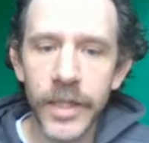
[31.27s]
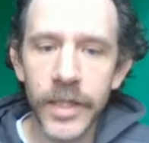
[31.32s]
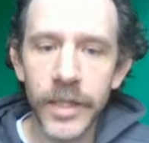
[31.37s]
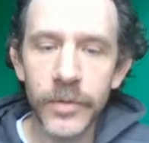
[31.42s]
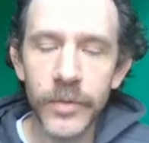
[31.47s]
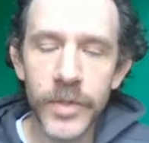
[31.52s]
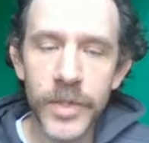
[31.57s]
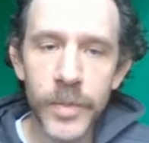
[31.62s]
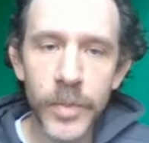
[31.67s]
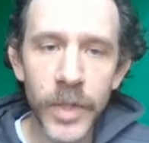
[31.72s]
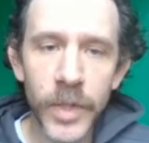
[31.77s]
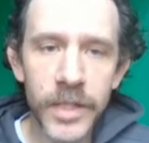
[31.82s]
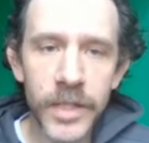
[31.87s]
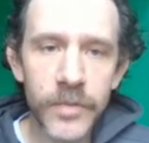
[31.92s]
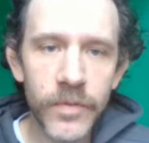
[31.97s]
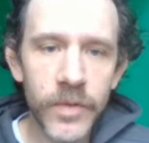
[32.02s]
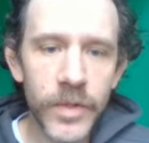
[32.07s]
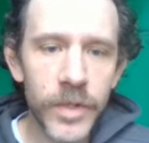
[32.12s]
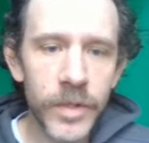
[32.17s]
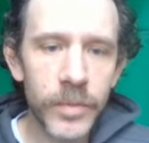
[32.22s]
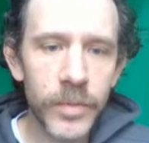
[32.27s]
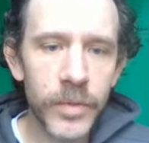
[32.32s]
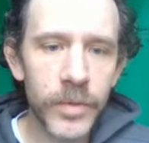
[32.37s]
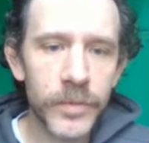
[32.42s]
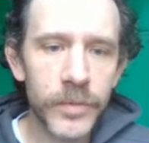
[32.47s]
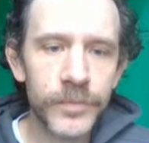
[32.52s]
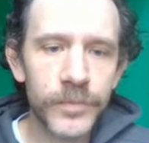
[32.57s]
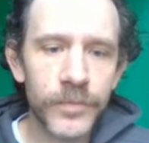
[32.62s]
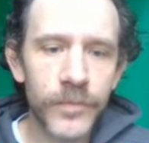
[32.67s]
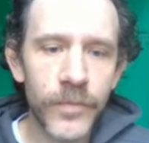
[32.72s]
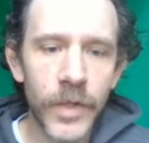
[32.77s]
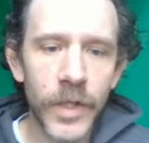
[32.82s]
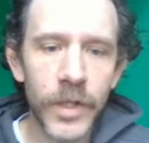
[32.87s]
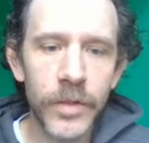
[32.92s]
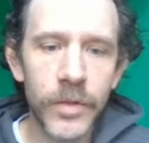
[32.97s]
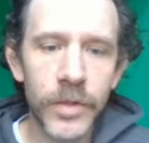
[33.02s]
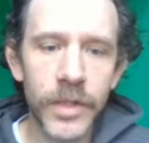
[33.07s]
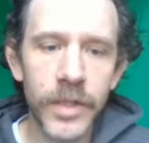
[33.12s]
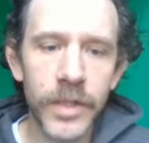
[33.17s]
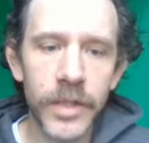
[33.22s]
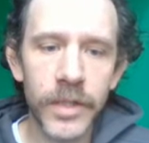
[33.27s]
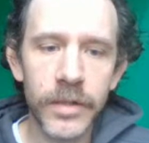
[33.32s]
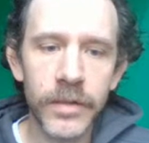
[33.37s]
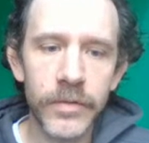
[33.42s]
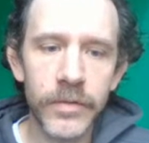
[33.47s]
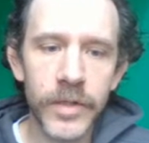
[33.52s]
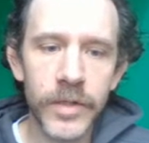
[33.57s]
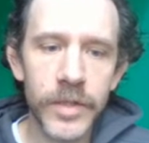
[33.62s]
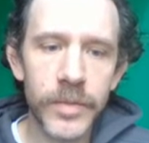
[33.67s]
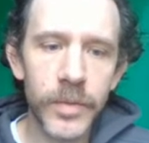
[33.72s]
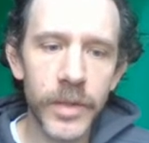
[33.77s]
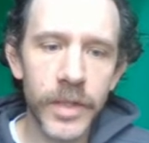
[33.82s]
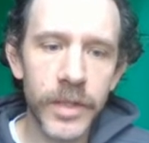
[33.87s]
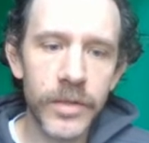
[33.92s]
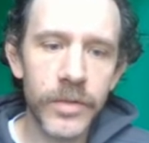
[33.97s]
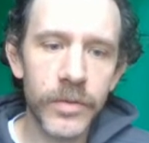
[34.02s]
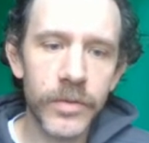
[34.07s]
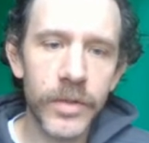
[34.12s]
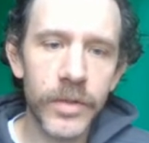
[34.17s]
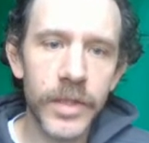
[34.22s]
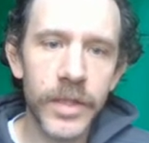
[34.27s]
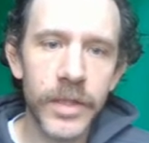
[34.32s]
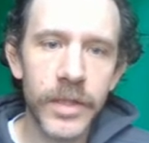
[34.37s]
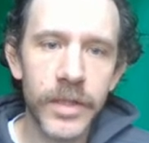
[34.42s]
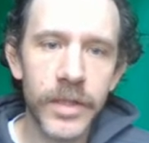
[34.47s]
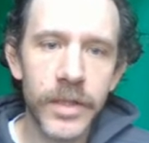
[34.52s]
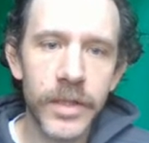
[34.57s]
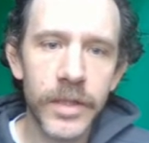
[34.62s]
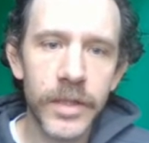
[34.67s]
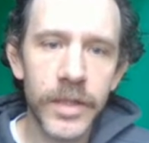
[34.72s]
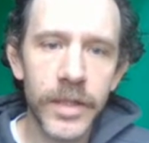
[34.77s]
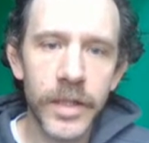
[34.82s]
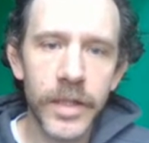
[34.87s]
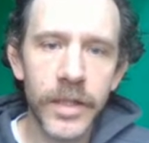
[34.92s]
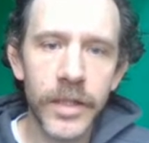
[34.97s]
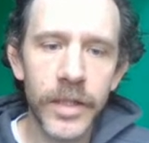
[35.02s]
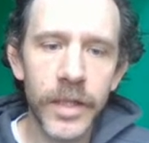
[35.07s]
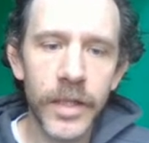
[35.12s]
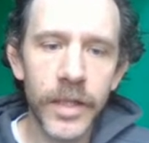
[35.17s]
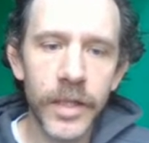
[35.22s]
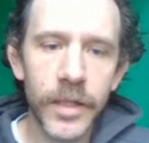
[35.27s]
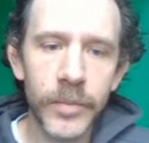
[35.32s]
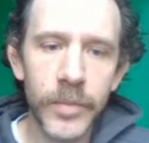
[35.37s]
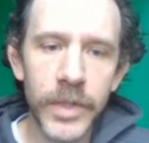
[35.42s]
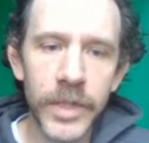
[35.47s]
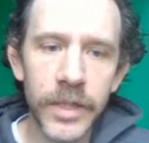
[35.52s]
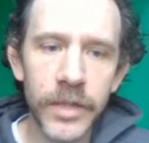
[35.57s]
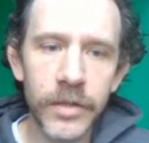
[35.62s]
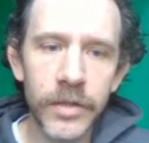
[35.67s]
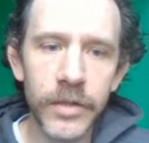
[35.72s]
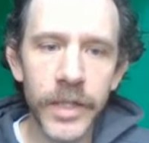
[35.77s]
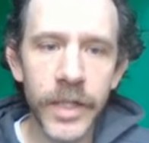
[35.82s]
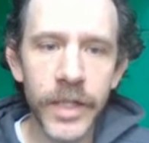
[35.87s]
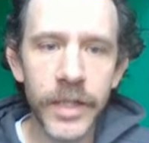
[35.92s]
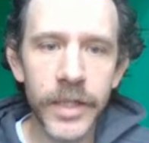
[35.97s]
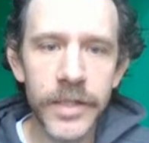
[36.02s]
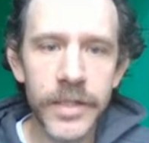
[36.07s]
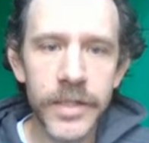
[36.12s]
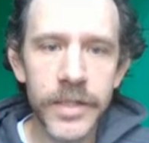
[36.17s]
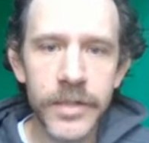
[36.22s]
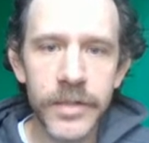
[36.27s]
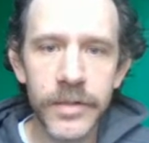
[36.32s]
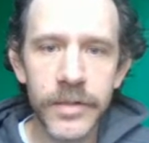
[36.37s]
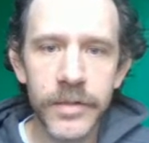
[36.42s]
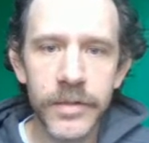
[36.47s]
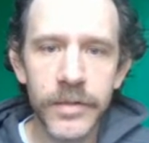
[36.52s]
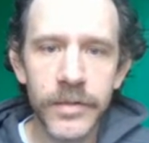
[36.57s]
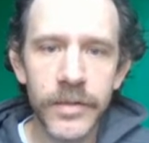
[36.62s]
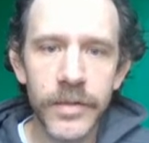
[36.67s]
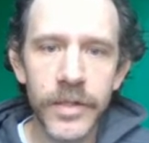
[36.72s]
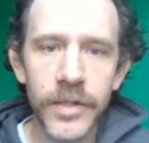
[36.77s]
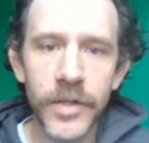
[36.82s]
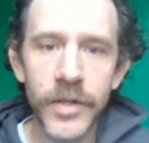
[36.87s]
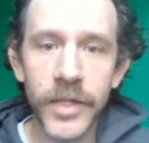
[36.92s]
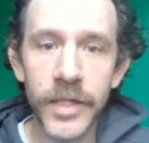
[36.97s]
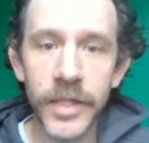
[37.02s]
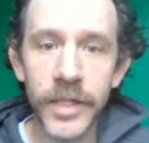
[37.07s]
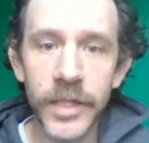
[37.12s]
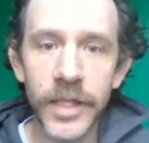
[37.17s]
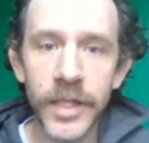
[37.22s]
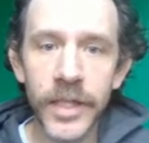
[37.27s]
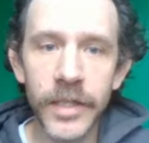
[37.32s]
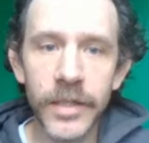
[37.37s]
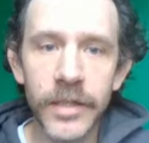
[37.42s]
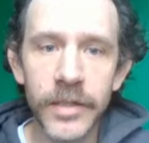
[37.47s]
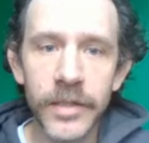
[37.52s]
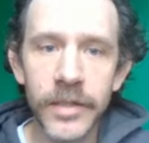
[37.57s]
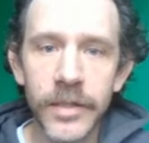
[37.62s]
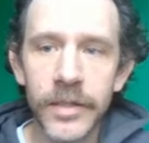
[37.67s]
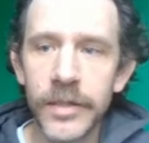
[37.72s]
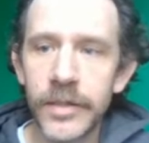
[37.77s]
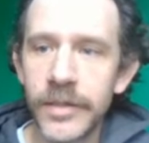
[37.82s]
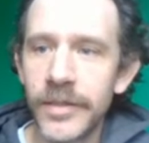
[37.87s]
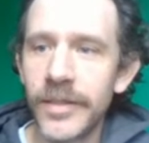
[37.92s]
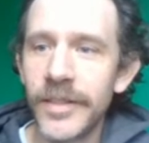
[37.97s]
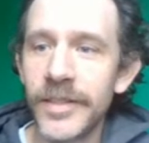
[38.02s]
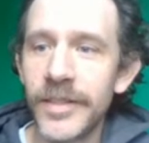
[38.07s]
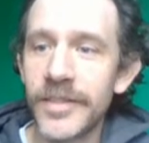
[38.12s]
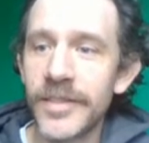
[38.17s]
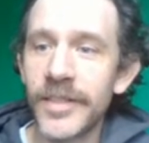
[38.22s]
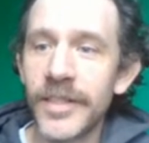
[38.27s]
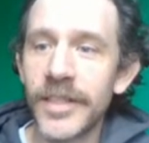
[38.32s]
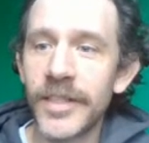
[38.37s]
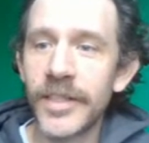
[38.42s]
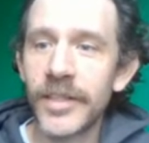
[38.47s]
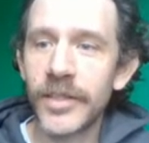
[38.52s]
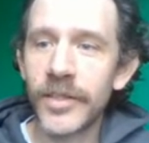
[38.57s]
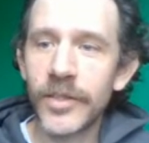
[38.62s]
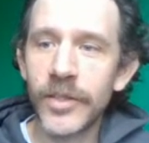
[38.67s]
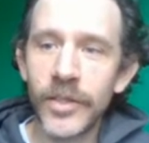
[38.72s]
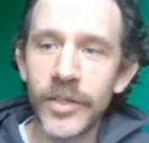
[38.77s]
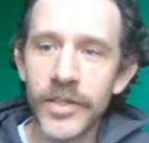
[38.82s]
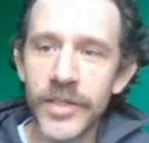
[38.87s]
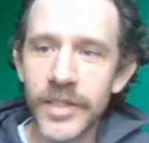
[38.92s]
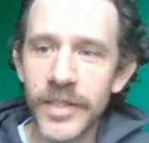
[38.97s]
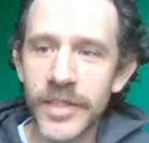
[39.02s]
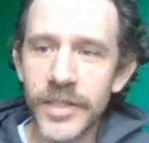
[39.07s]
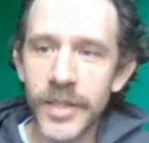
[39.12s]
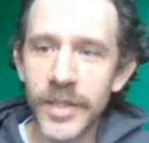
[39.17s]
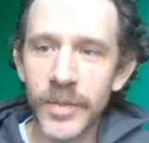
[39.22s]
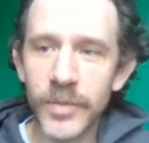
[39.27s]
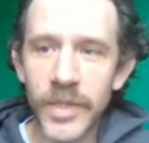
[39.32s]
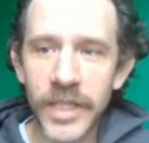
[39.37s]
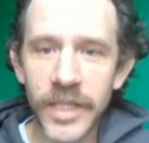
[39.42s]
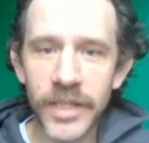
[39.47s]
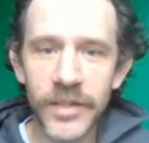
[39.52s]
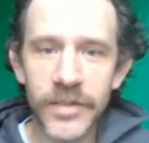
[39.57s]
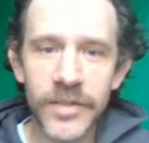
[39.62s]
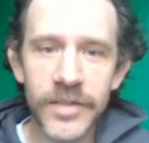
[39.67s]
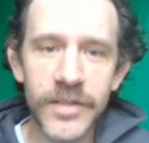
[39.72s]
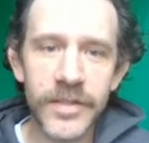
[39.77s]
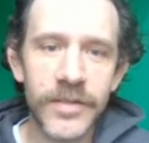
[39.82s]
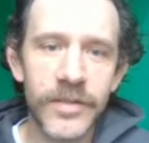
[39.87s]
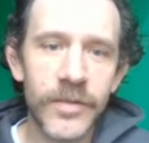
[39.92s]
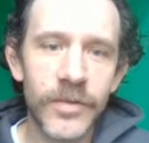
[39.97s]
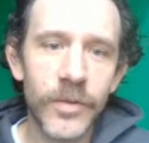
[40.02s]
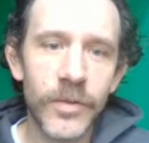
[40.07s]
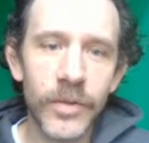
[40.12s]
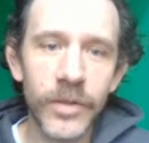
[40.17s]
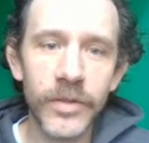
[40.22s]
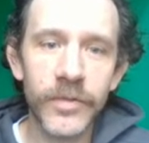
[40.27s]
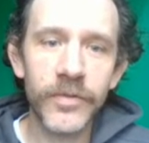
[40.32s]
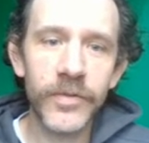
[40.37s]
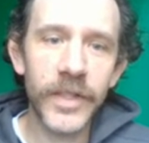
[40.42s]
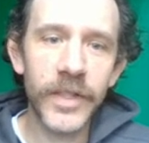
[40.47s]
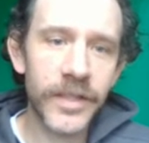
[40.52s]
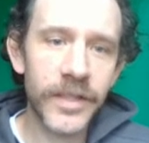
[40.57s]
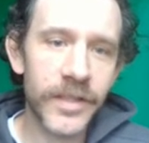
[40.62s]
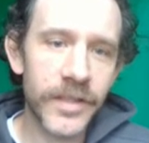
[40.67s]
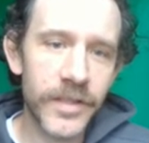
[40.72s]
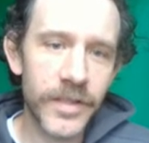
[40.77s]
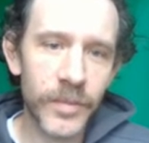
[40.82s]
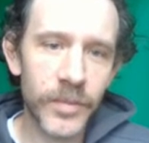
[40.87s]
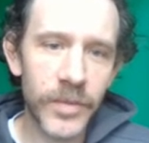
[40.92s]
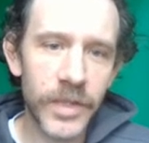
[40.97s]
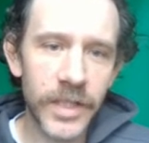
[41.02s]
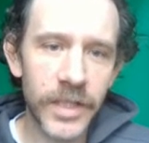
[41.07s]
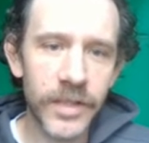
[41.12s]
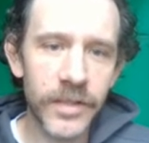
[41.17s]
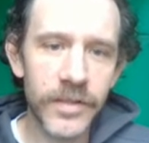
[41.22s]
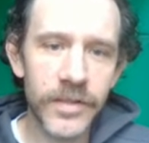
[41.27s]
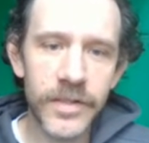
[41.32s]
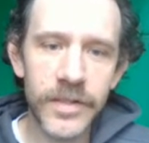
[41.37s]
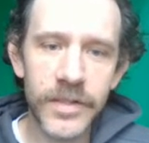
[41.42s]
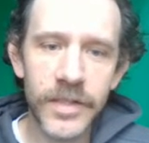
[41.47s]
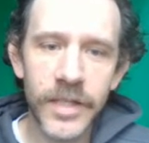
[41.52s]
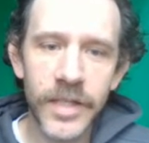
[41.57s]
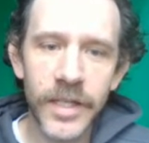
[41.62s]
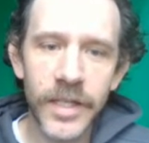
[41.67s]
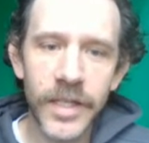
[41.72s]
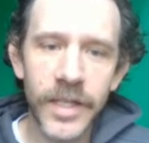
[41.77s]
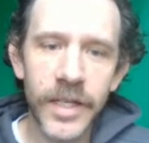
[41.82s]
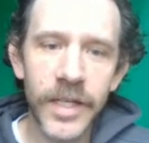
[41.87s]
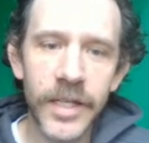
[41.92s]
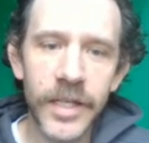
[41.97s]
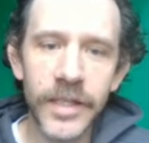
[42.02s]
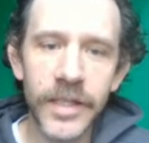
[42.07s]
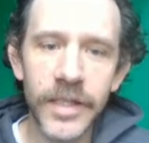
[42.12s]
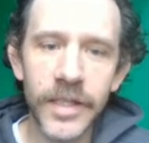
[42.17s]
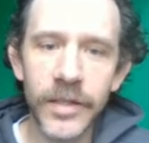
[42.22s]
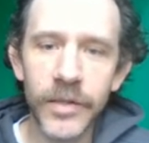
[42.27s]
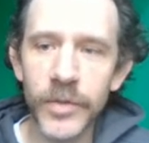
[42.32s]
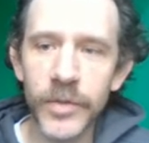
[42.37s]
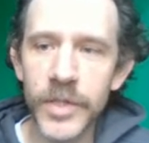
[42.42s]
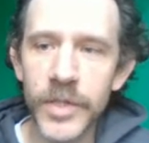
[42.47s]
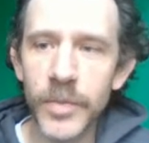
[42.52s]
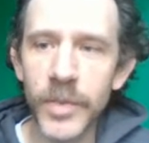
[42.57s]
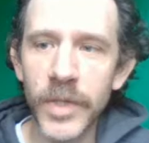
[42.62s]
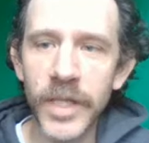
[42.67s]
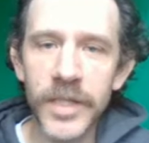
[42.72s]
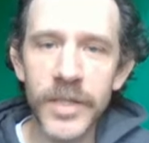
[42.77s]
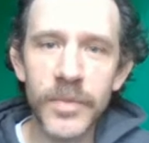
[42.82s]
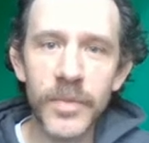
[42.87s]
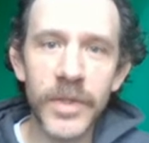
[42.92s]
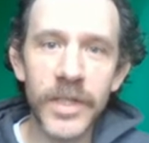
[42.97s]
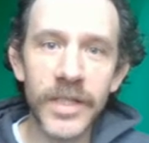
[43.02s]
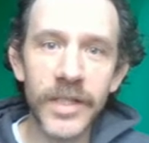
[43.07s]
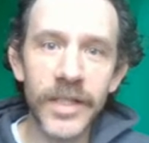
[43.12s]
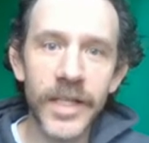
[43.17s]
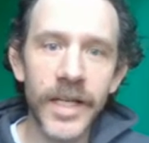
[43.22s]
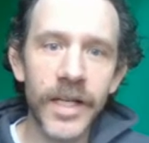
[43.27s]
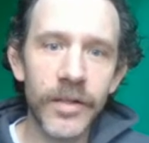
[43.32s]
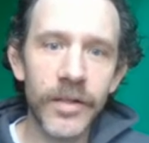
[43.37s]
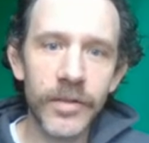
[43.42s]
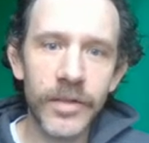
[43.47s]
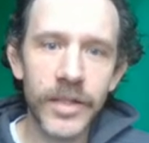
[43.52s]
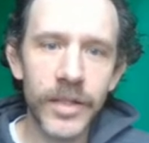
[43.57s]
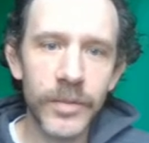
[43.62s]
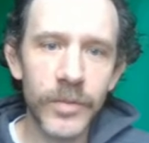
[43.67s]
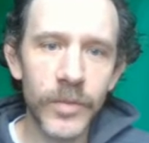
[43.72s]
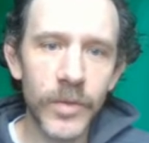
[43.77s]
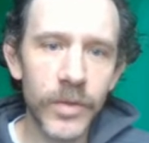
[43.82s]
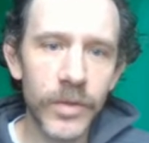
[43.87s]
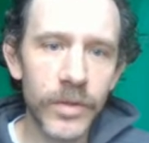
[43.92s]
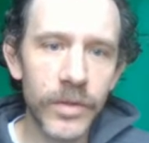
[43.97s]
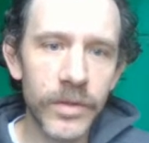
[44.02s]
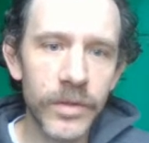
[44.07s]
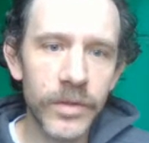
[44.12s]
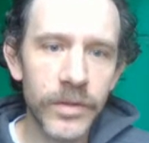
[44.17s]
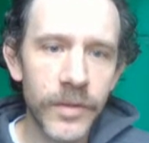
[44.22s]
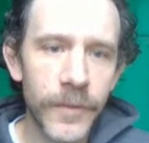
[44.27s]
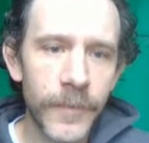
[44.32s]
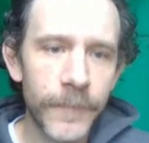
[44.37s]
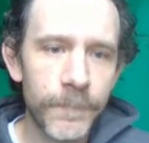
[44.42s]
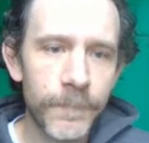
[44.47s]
and the response variable, you can think of explanatory being your X, the thing that is like causing something else or affecting something else, and then the response being the outcome or